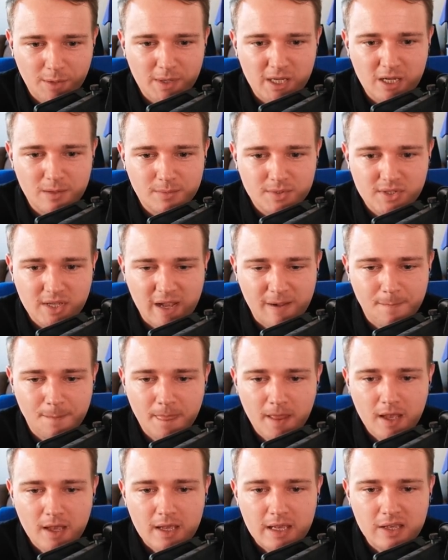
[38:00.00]
number 10.
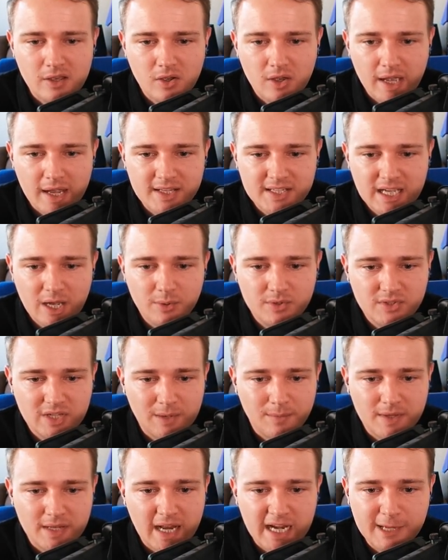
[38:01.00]
He could get into our team
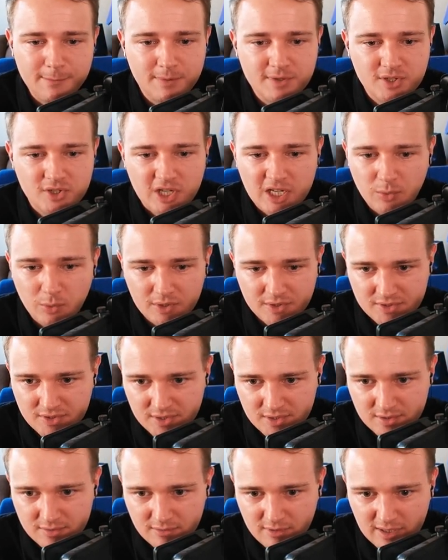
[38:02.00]
in any position he
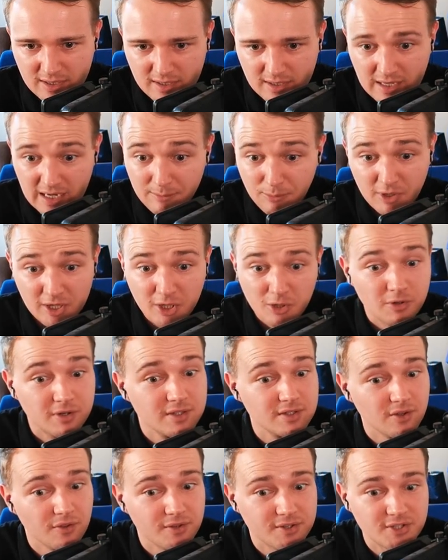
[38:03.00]
wanted, probably
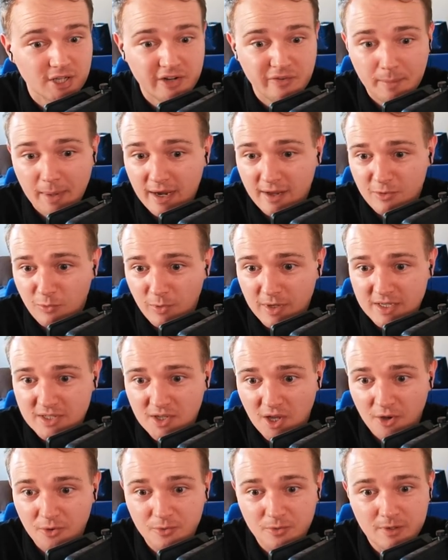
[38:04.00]
including on the side of a back 3.
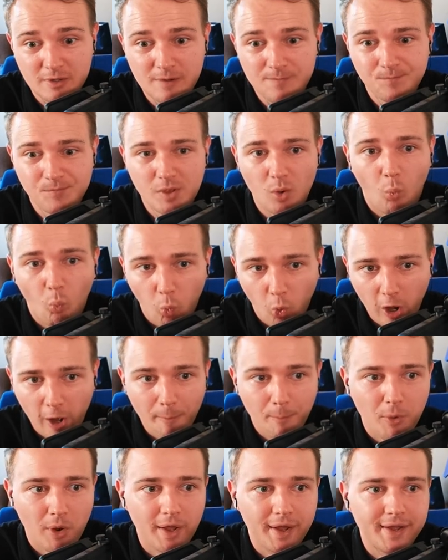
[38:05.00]
So, what a
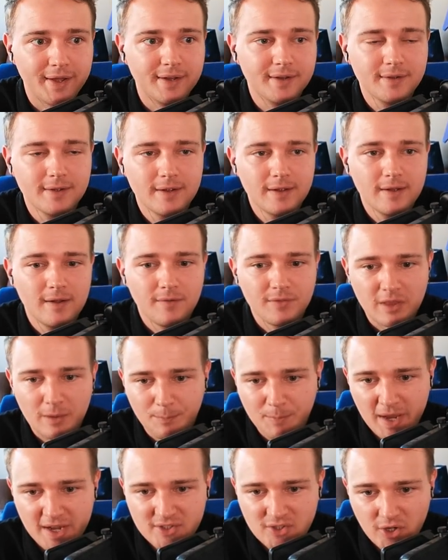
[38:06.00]
player. The
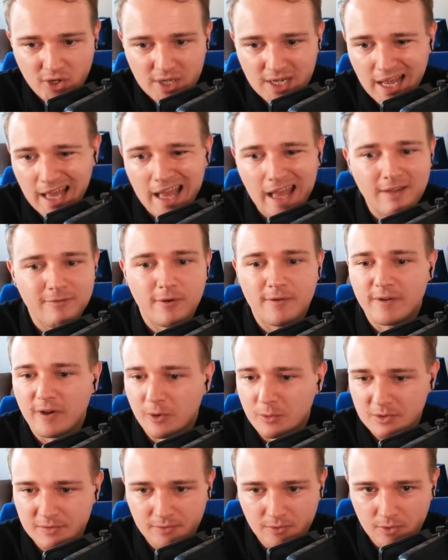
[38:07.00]
best I could ever have
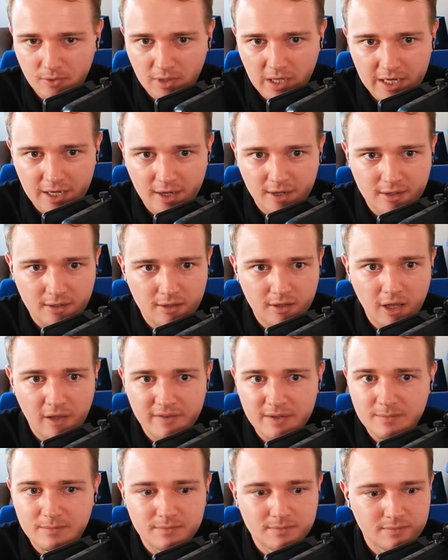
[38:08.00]
hoped for, and I love
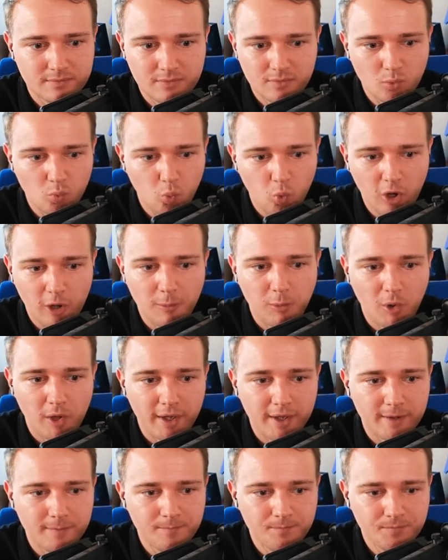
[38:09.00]
him. What a player.